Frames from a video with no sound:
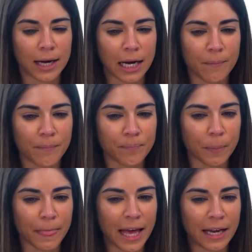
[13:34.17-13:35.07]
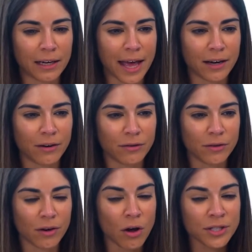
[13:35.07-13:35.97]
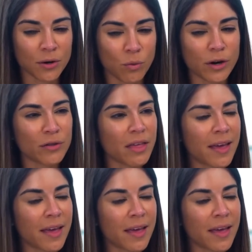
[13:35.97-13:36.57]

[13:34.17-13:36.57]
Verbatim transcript: Um, and and also, what are they